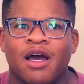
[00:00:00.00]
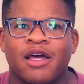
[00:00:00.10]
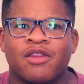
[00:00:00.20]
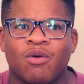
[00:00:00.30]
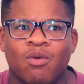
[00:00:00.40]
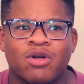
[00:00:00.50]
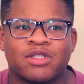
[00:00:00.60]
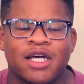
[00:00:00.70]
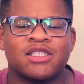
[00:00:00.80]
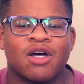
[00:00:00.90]
and their worst,
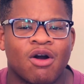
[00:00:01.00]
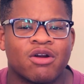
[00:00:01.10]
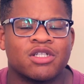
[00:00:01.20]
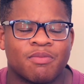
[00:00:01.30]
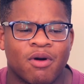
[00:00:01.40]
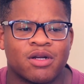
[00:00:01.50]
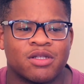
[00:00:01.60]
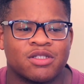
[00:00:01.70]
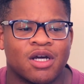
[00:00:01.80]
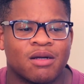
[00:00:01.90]
that's the hardest part of
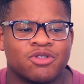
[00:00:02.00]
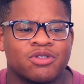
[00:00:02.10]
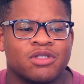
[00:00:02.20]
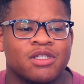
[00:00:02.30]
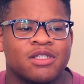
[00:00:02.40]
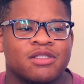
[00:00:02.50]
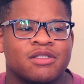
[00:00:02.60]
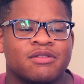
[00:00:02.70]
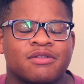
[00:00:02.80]
the job, truly is.